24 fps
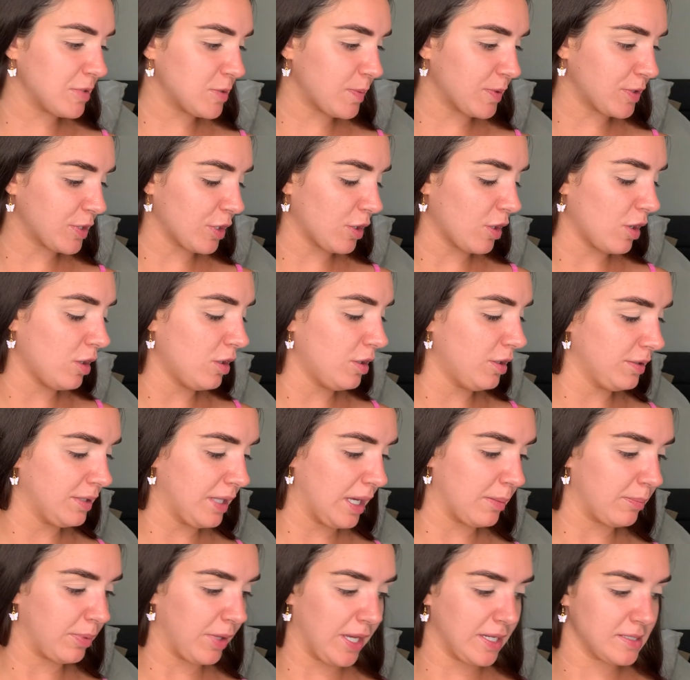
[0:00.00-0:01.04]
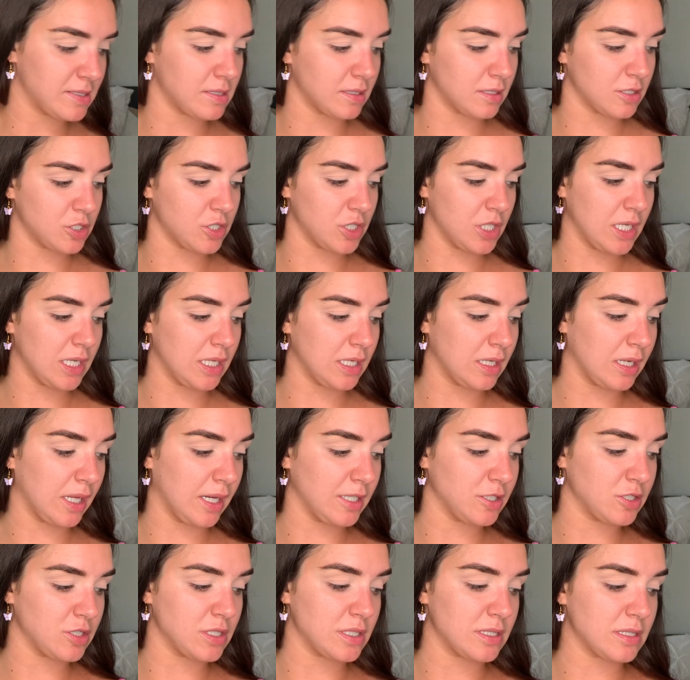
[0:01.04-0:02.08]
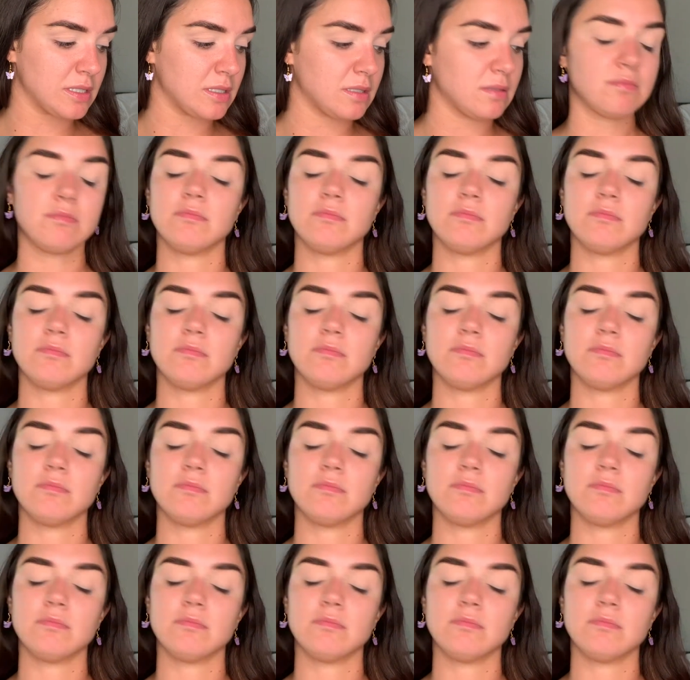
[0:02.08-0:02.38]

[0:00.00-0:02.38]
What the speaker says: but they're all on that plastic sheet and I just